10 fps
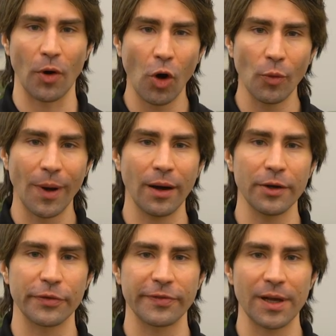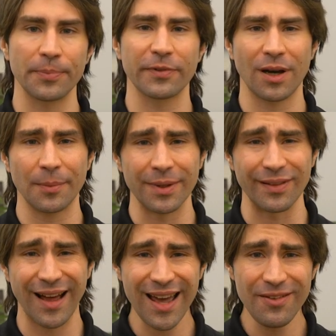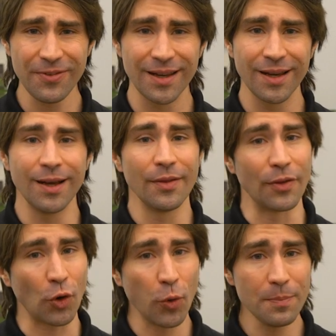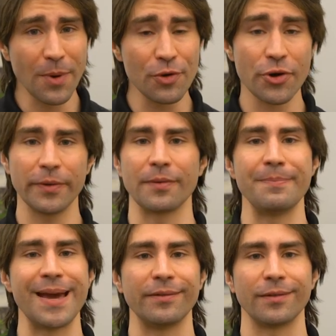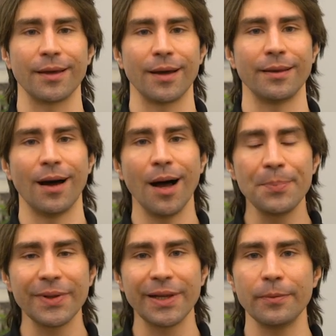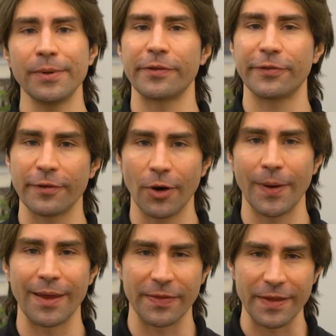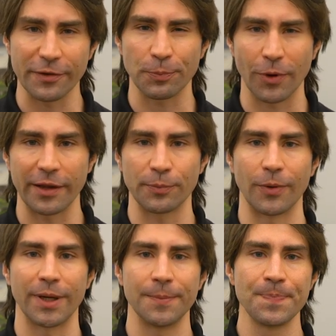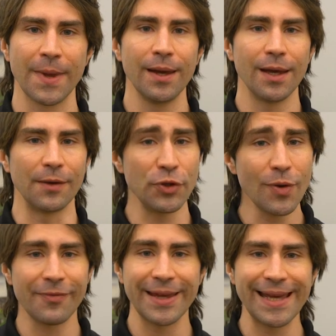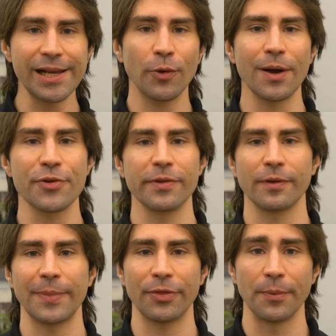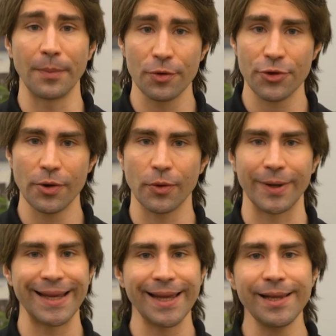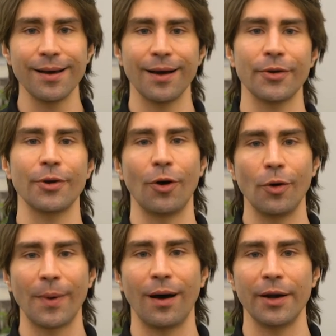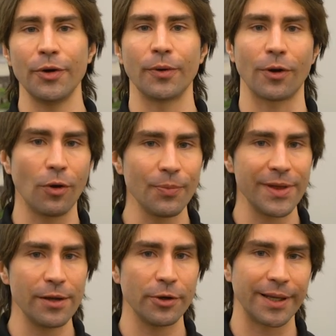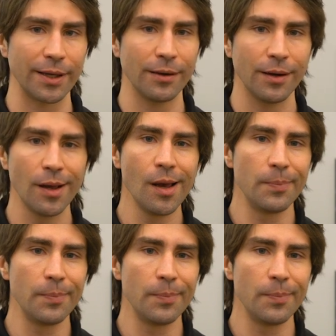or home audio setups come alive, the Chord Mojo is amazing and unbelievably so at this price point. If you have any questions about the Mojo or any other home audio or home theater gear,